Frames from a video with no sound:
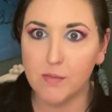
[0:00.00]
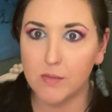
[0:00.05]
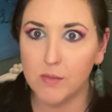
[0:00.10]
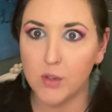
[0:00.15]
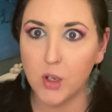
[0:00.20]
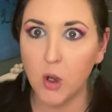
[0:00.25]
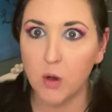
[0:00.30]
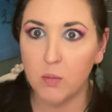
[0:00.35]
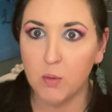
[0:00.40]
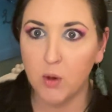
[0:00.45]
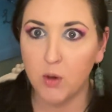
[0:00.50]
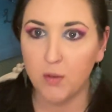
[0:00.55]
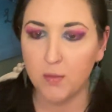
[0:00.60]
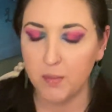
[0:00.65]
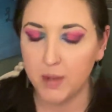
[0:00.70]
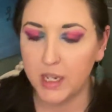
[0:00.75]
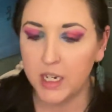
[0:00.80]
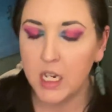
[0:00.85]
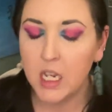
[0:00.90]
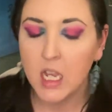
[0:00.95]
no
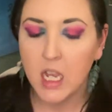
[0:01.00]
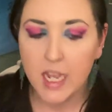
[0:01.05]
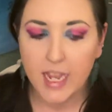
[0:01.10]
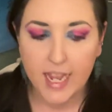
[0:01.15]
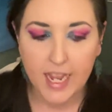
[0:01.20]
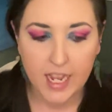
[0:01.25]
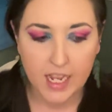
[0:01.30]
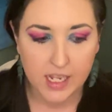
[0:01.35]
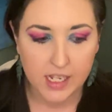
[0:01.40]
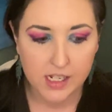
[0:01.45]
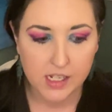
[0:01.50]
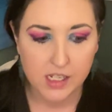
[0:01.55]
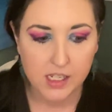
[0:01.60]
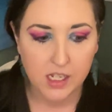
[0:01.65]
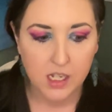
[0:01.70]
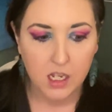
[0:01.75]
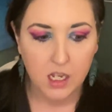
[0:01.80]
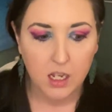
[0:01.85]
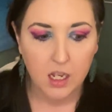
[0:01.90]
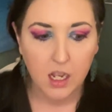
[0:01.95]
movement and
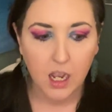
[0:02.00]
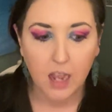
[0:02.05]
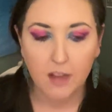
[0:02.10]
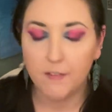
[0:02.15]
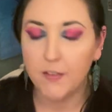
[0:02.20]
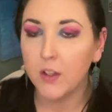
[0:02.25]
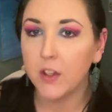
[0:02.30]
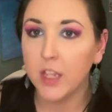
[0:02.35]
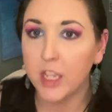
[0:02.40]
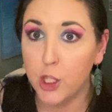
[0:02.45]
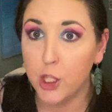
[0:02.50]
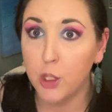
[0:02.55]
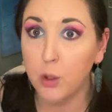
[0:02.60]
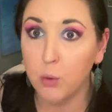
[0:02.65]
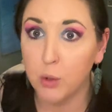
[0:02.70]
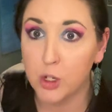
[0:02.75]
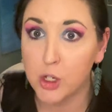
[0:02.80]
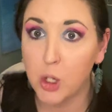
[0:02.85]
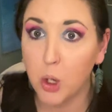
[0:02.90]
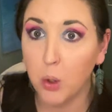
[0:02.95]
i feel like you
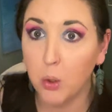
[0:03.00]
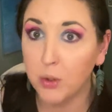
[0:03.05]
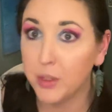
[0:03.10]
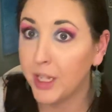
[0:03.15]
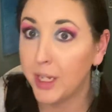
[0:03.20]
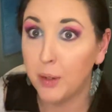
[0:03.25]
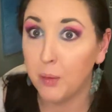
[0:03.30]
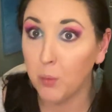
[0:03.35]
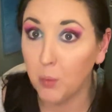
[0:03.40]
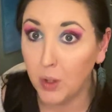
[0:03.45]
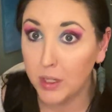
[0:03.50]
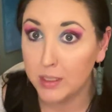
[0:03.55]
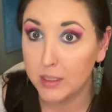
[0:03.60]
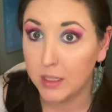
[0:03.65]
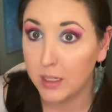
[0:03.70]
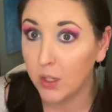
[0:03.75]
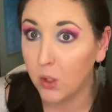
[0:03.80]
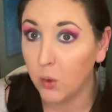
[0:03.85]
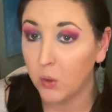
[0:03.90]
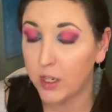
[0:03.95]
were told that it
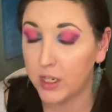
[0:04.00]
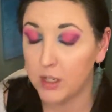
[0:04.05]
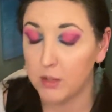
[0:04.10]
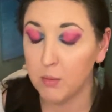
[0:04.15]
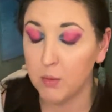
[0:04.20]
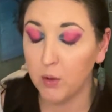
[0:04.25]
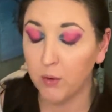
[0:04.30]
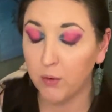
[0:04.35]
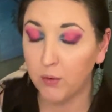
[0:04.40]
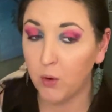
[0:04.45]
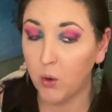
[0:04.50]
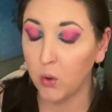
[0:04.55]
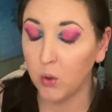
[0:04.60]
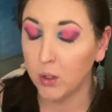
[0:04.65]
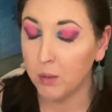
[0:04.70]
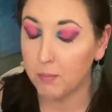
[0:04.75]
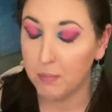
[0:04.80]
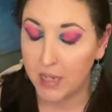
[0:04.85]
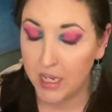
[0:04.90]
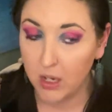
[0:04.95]
wasn't going to move
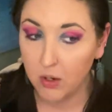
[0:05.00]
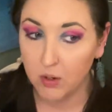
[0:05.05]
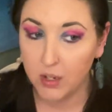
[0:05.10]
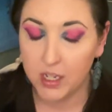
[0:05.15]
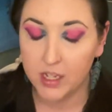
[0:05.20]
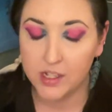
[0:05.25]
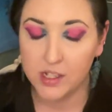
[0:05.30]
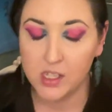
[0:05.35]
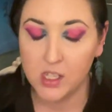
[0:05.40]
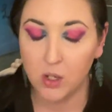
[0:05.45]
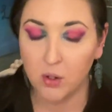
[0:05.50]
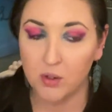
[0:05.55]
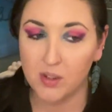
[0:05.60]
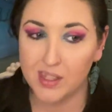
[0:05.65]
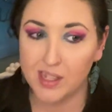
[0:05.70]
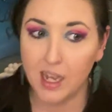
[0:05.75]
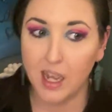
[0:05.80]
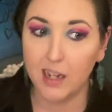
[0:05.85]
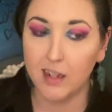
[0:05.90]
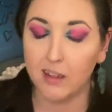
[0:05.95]
forward period so it's
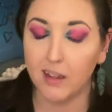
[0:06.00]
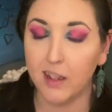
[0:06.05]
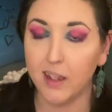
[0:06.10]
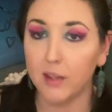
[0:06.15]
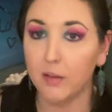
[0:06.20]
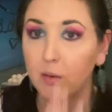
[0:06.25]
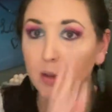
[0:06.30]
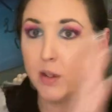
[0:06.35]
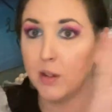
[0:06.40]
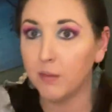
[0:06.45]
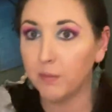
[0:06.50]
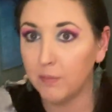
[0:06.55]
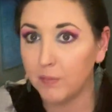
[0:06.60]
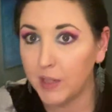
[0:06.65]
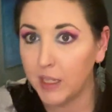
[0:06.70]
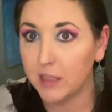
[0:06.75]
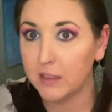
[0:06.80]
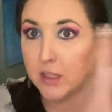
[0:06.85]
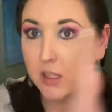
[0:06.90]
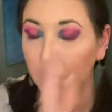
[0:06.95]
kind of like well
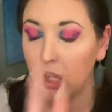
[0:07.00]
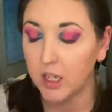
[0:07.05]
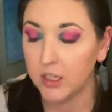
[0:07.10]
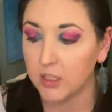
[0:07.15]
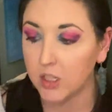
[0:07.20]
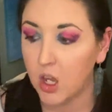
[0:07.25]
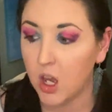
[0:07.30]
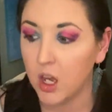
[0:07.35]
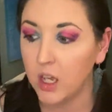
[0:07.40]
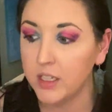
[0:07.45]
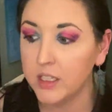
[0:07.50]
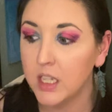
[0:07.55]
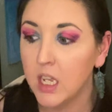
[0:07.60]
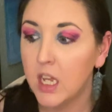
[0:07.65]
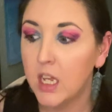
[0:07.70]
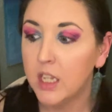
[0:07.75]
that's a lost cause